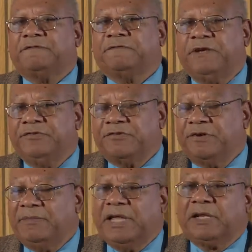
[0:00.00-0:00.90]
a French
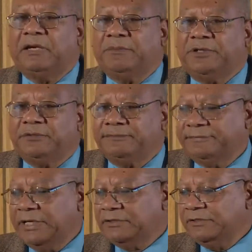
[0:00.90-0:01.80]
rum like Clément.
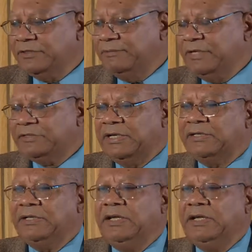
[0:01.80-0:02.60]
I'll talk about that.